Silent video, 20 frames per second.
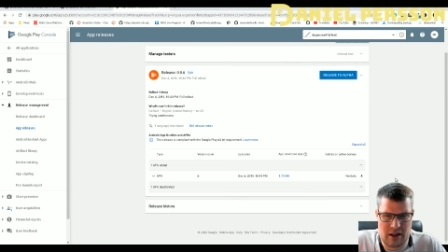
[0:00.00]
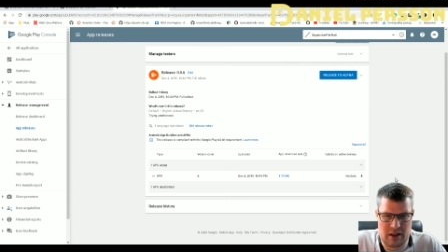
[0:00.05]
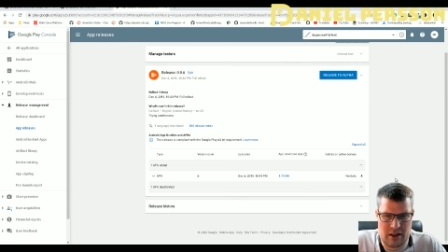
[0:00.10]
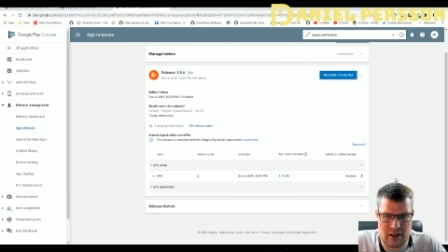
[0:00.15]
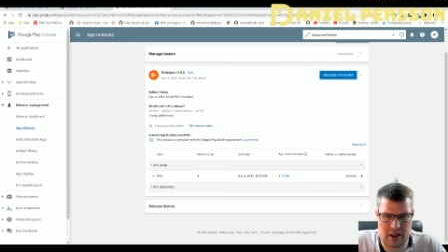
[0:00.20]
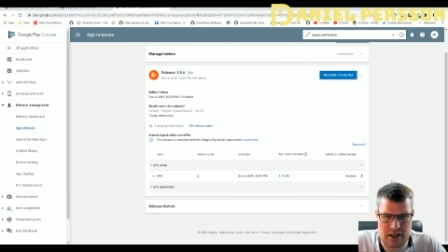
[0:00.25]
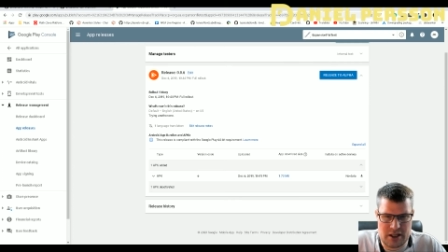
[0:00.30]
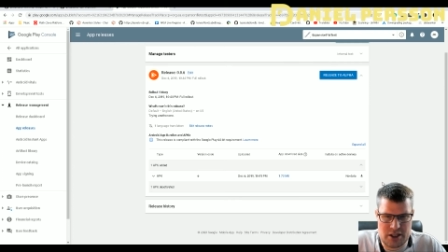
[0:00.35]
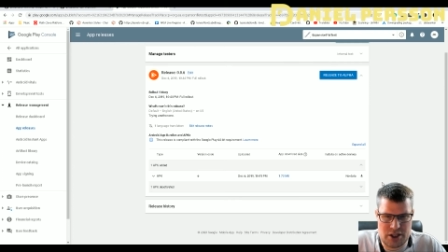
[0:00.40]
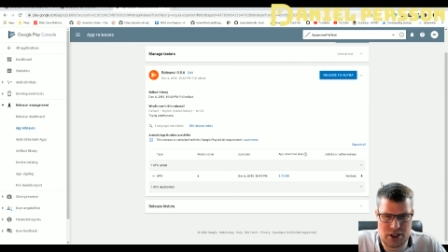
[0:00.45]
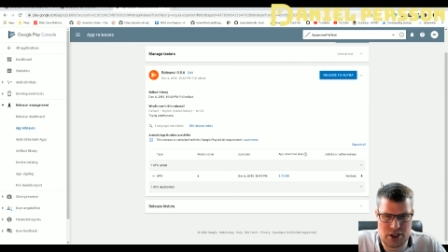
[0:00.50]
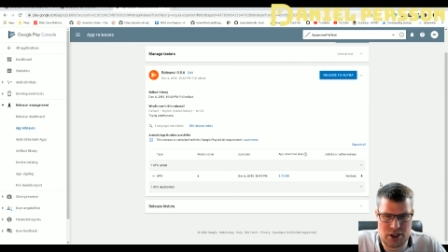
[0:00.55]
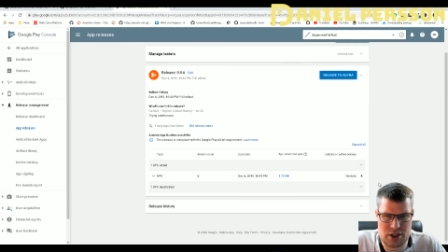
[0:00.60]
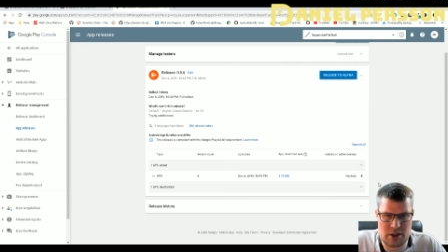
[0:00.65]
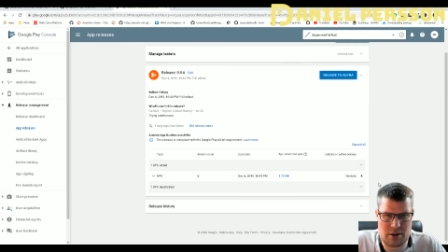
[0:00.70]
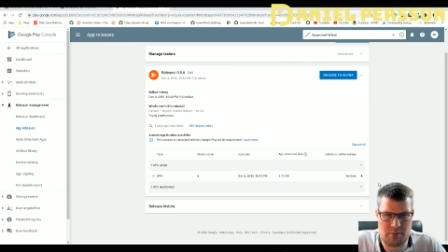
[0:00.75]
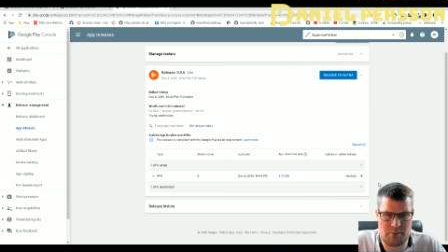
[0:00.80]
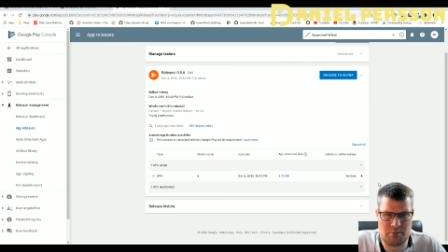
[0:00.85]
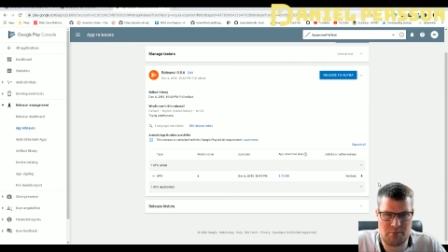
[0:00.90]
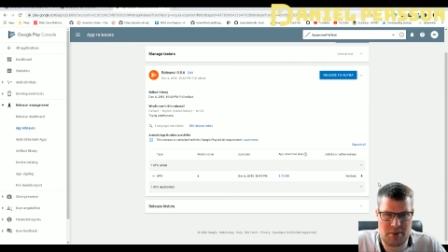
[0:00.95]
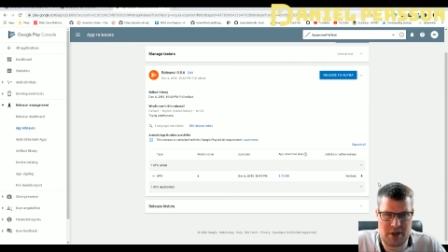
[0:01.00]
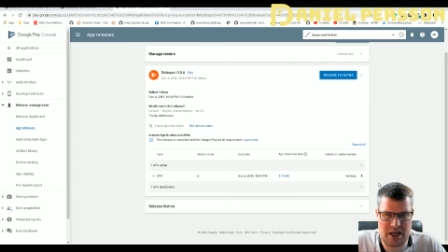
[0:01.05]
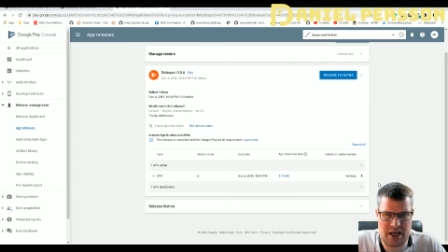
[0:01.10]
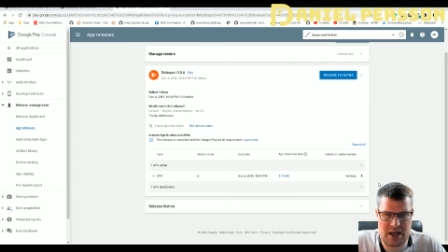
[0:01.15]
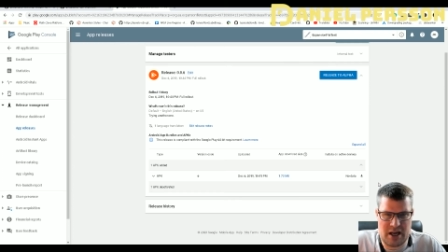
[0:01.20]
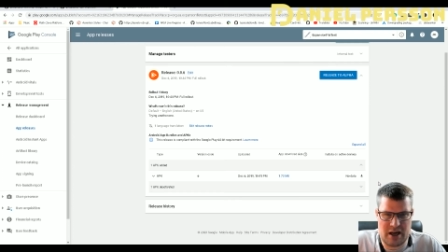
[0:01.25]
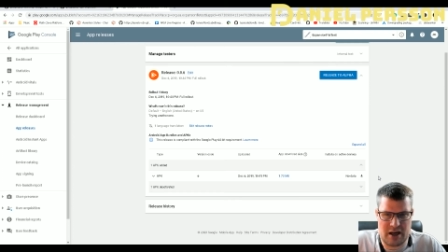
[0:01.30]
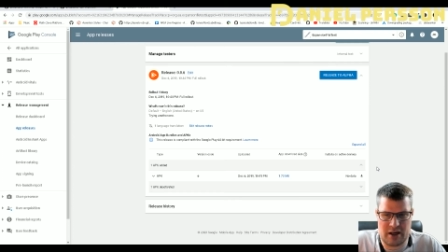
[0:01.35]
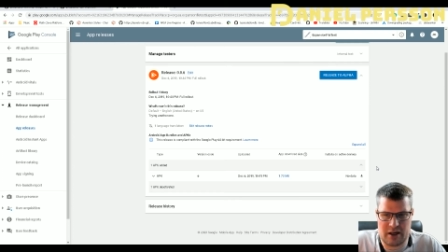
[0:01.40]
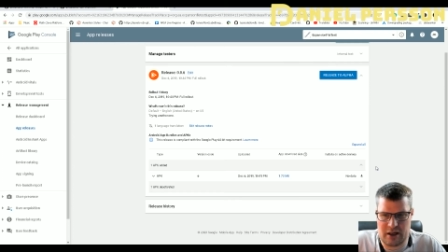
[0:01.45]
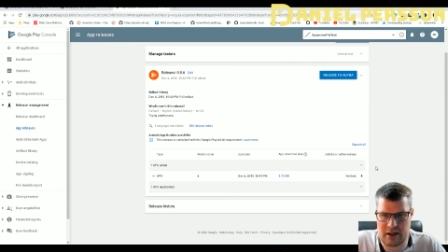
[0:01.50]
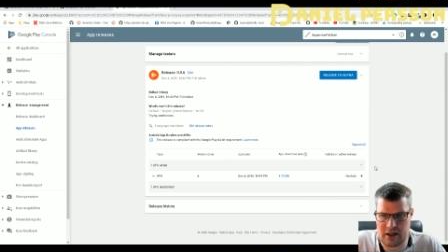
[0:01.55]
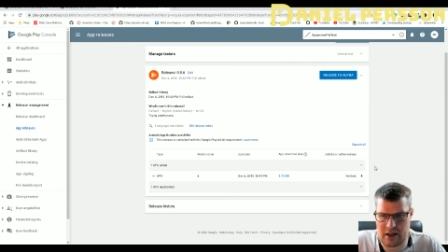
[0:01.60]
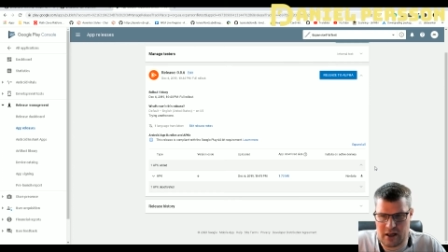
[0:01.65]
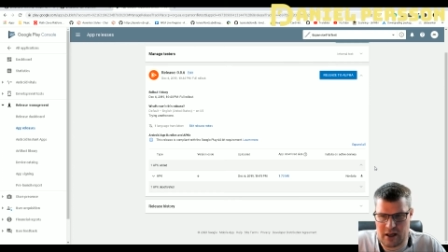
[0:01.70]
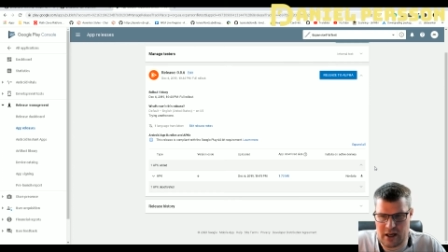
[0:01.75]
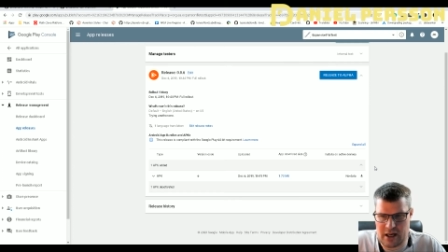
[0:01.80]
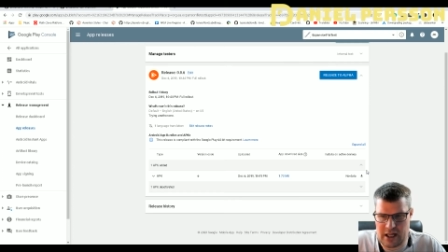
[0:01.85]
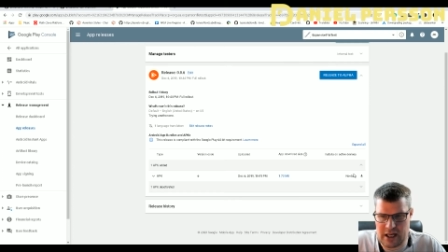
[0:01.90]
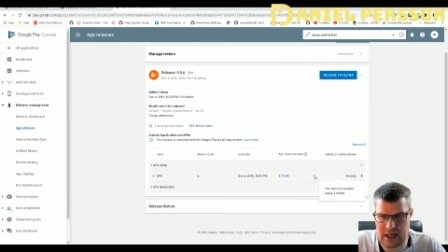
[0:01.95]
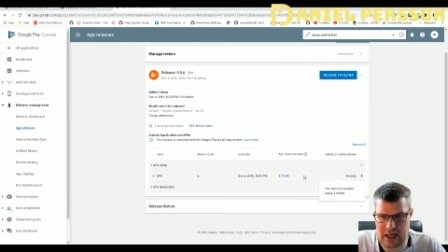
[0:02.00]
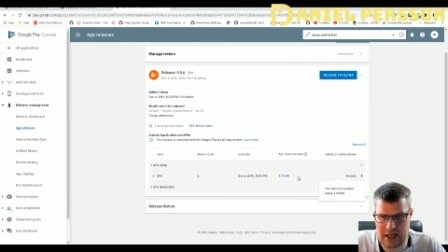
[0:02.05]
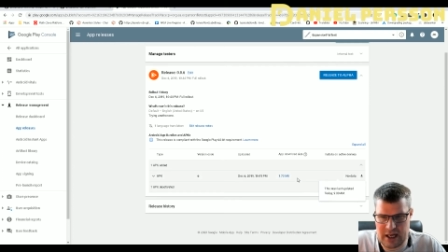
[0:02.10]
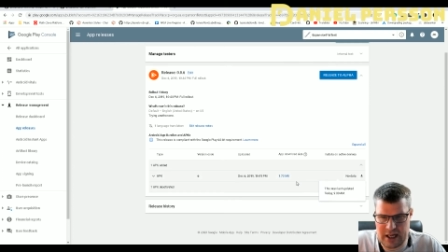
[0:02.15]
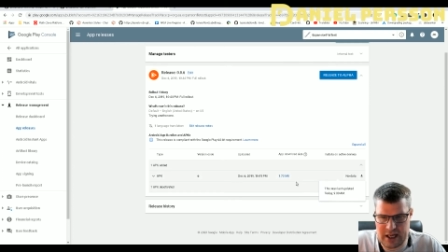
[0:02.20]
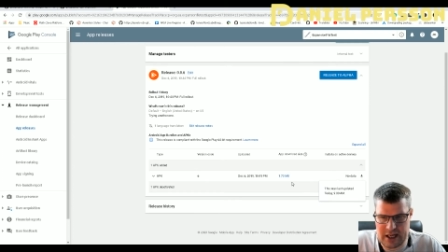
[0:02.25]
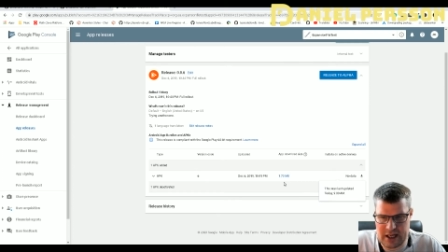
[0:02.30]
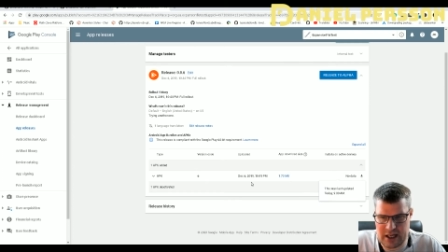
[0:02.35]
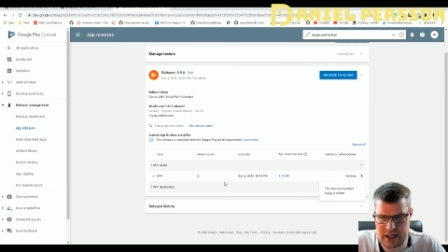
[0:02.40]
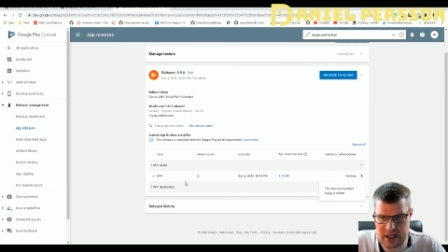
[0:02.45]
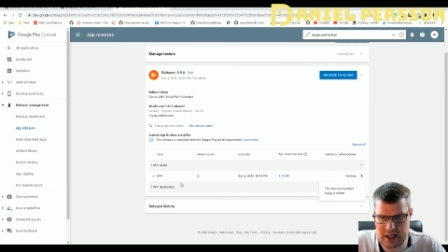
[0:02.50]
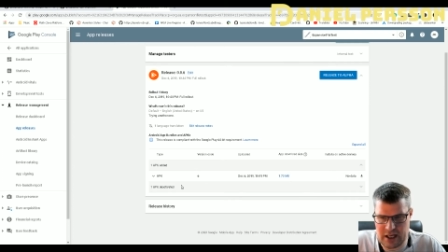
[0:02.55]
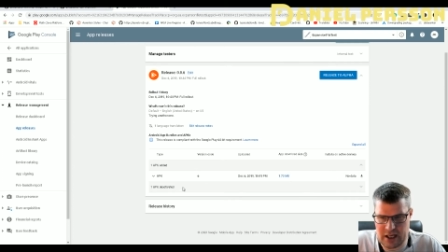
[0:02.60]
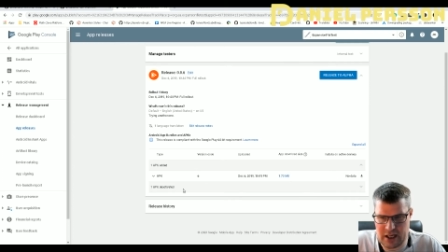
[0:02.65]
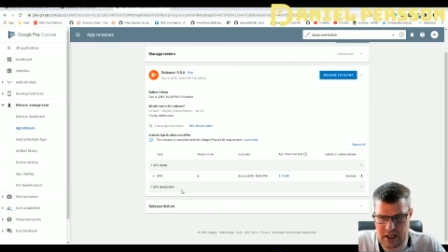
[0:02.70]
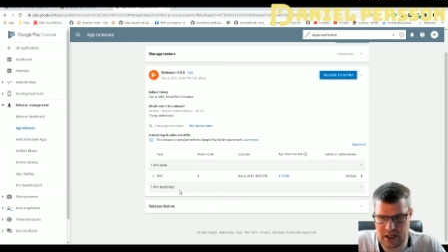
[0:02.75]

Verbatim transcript: there should be a link